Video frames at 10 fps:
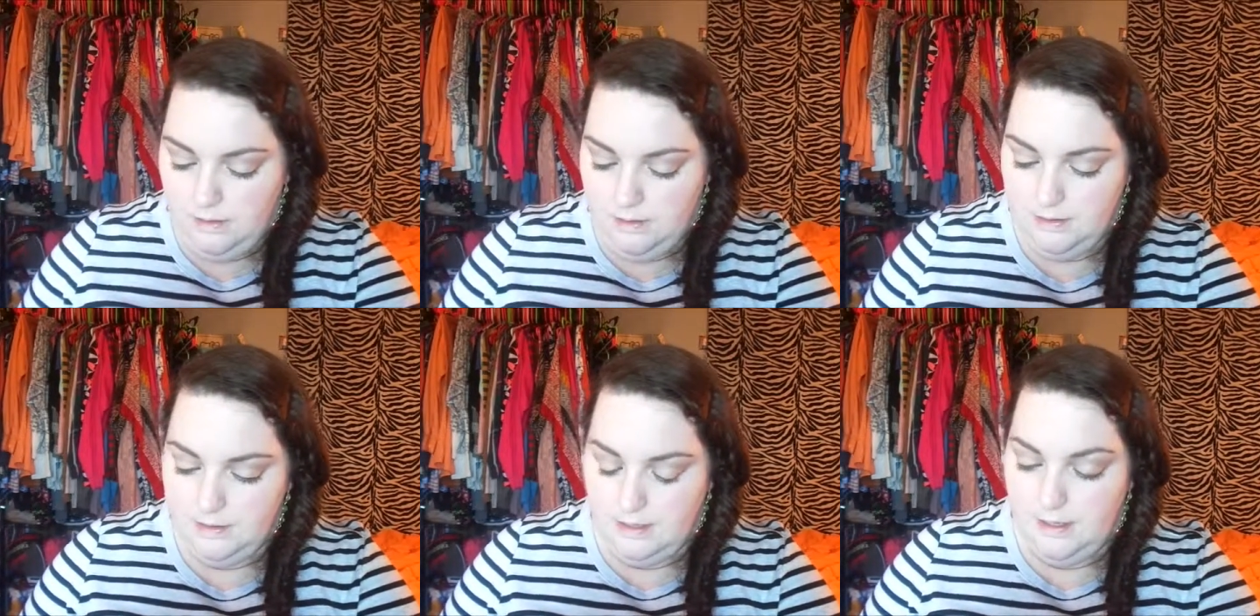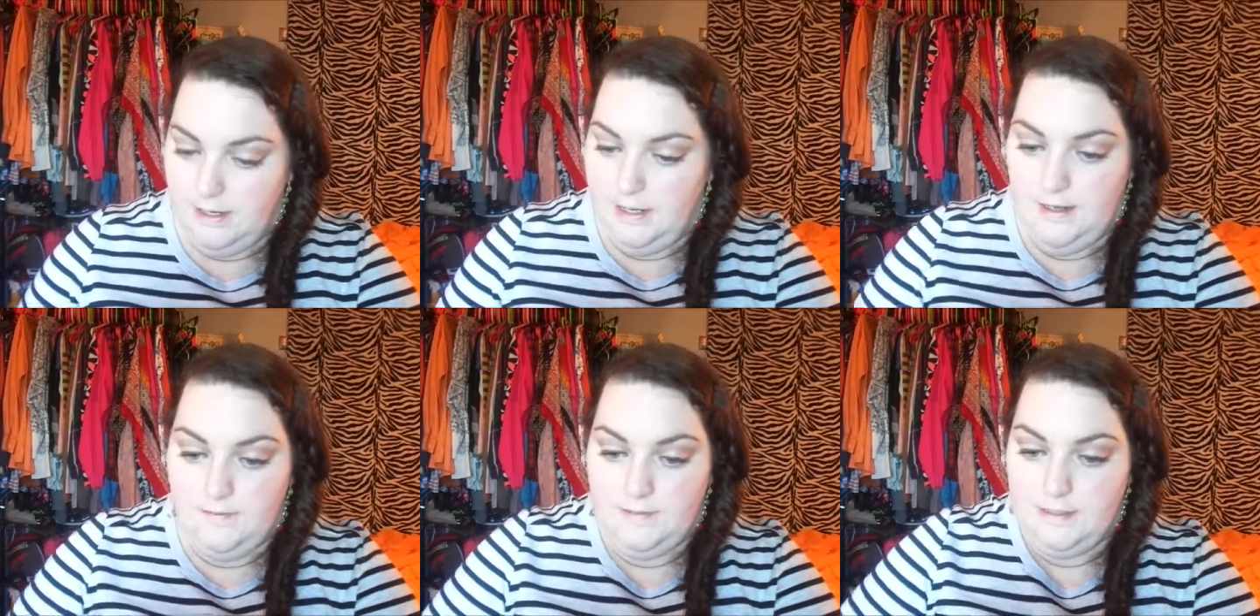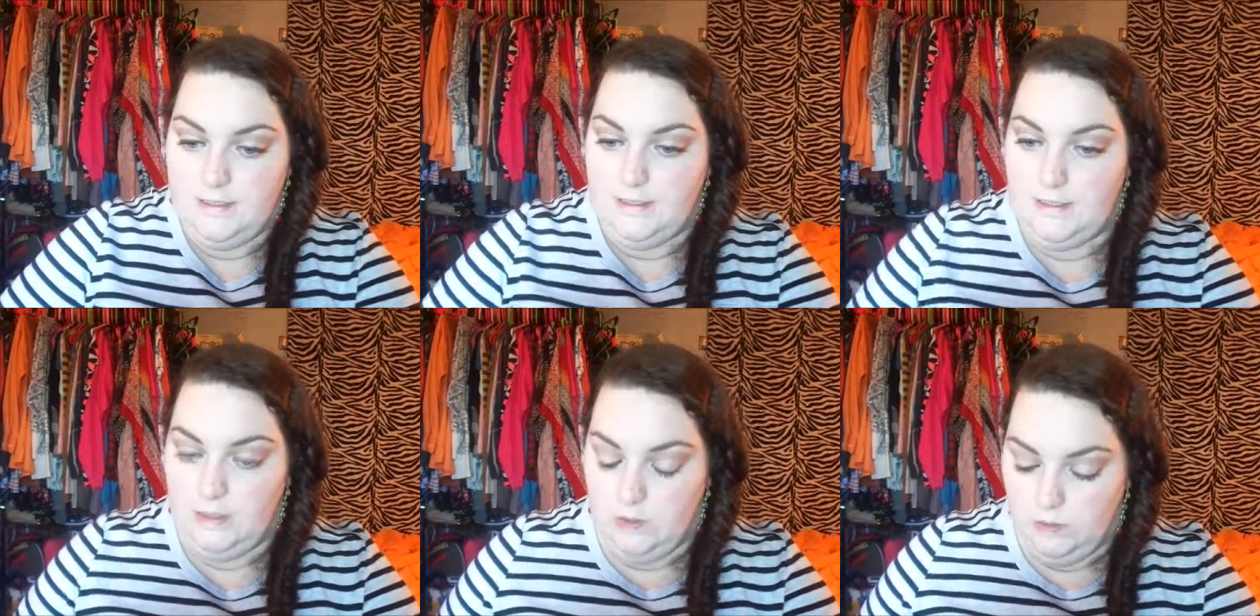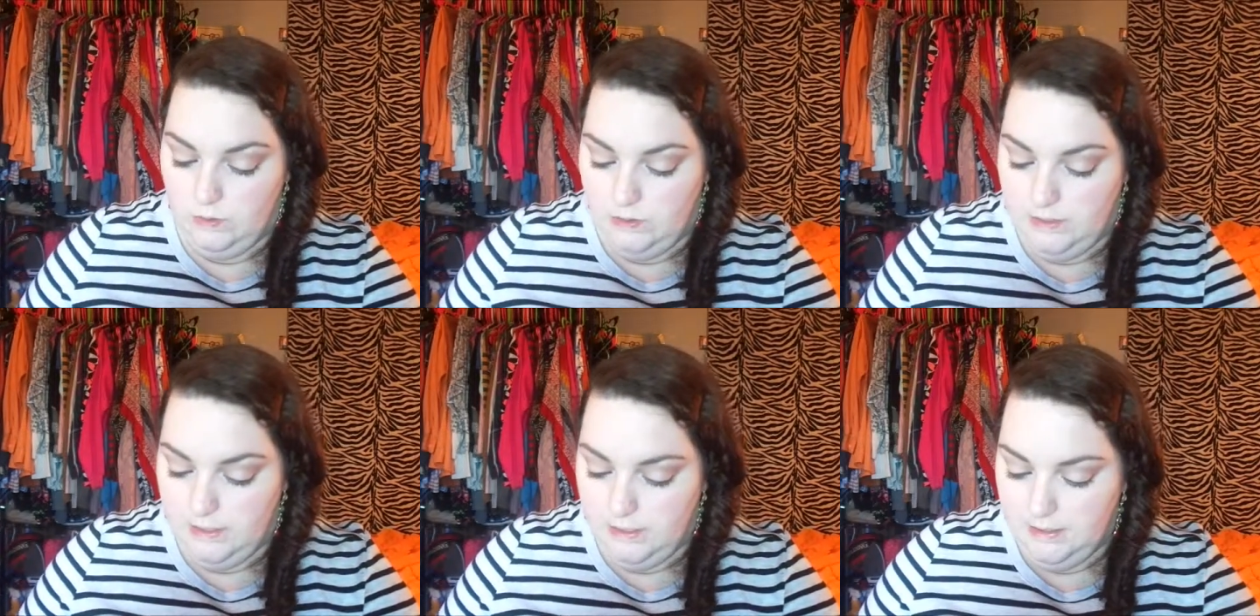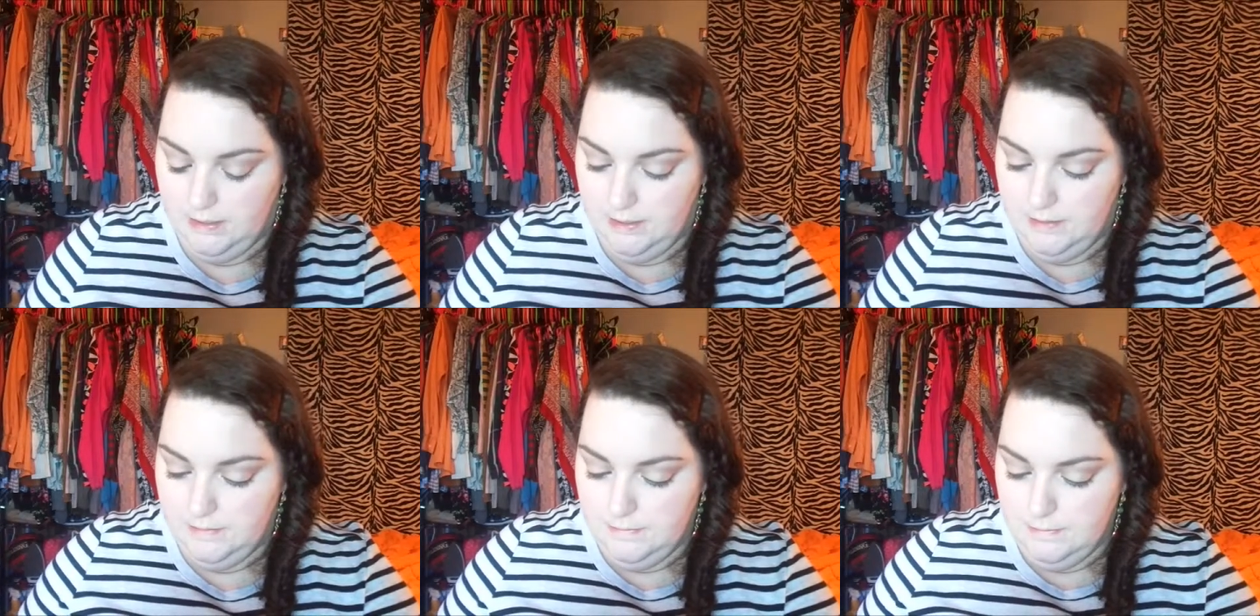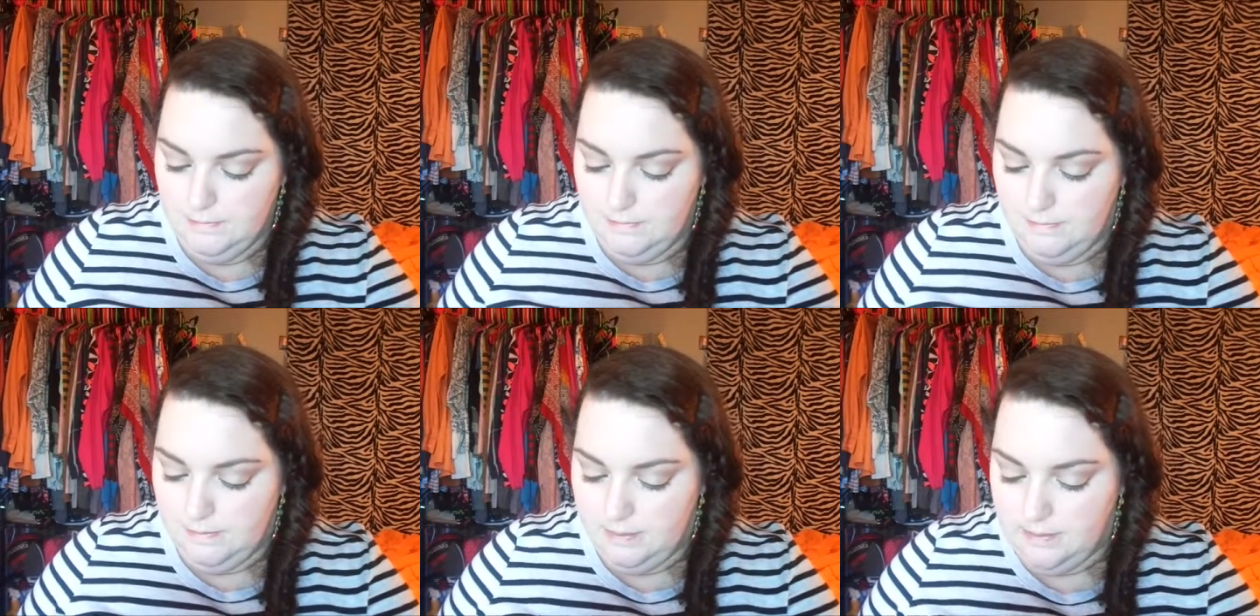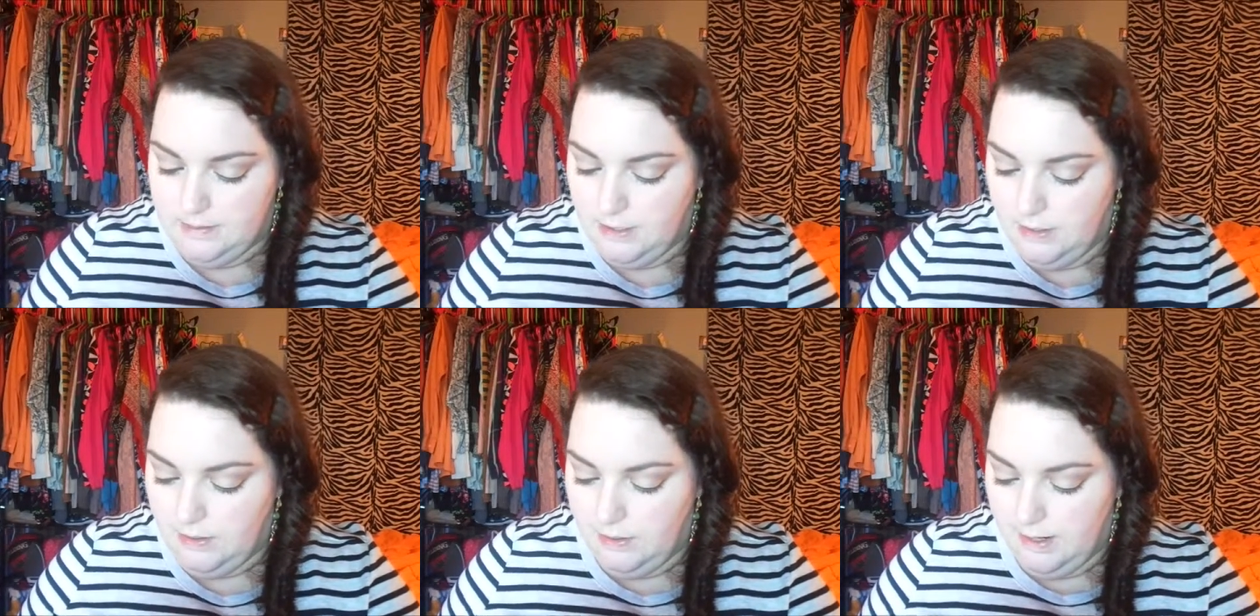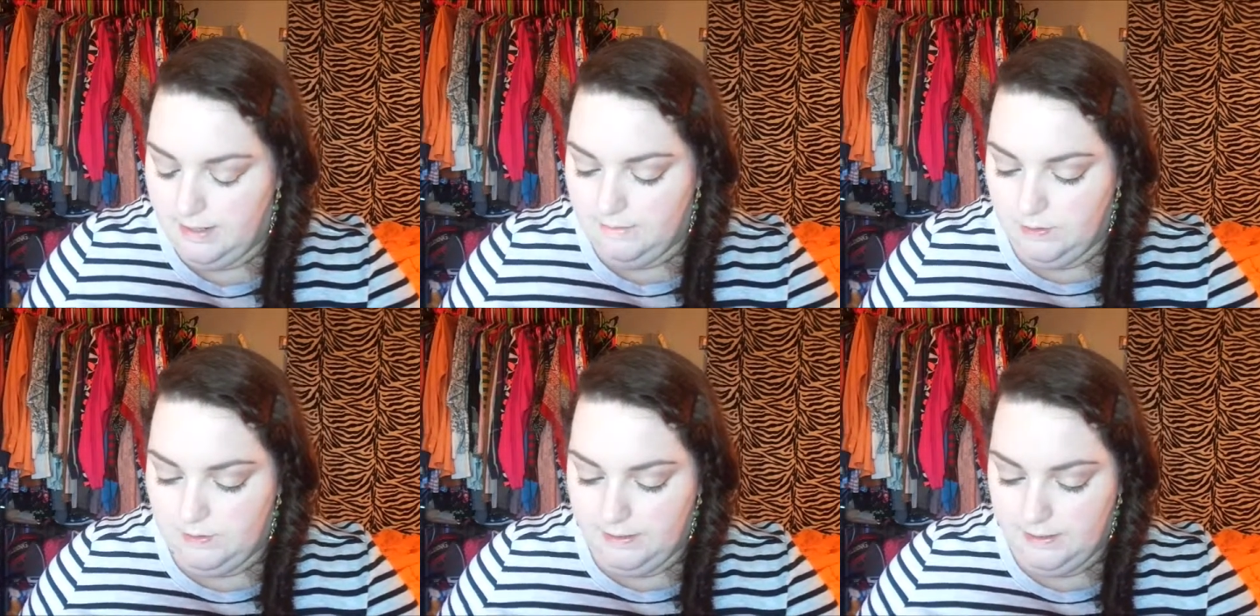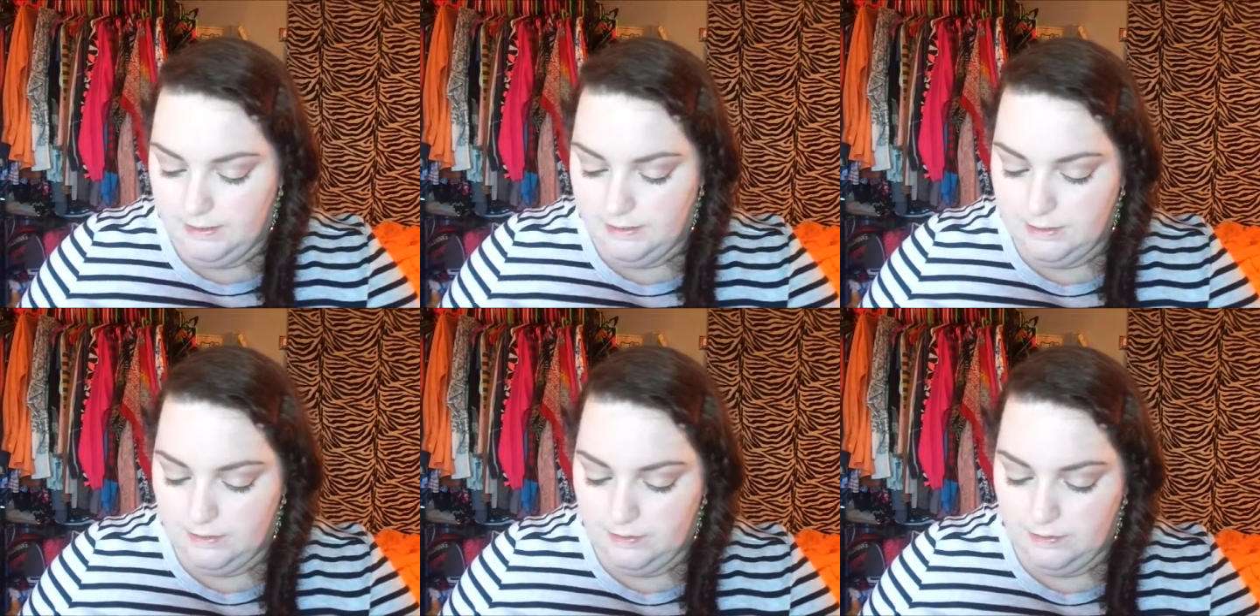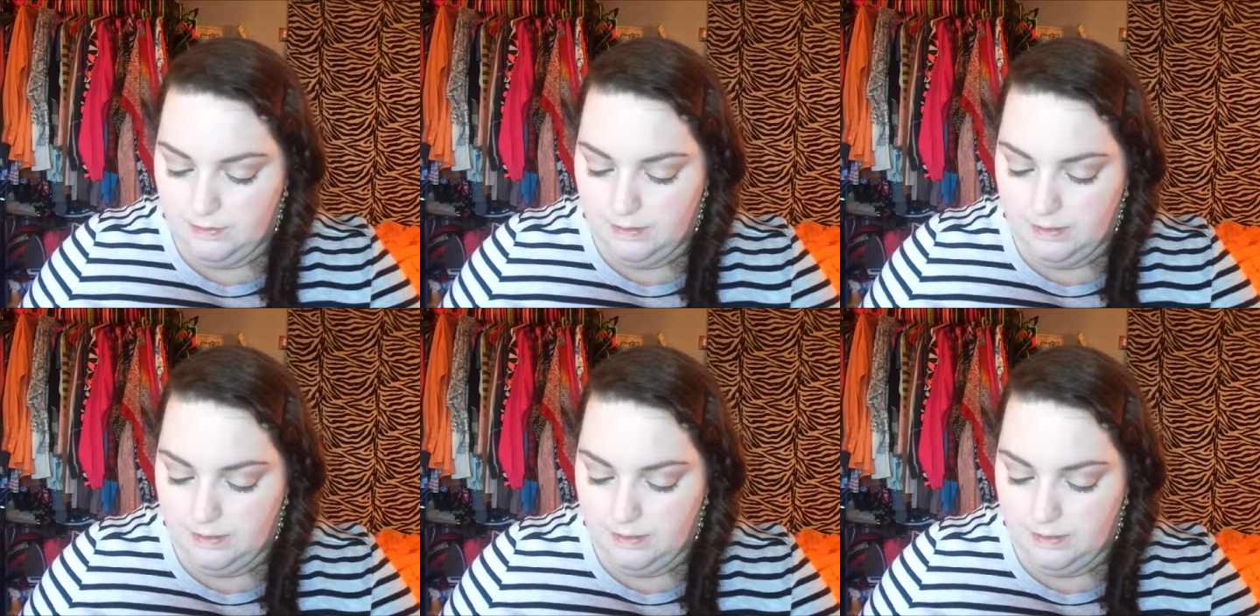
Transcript: Sorry, I have a cold. So I'm going to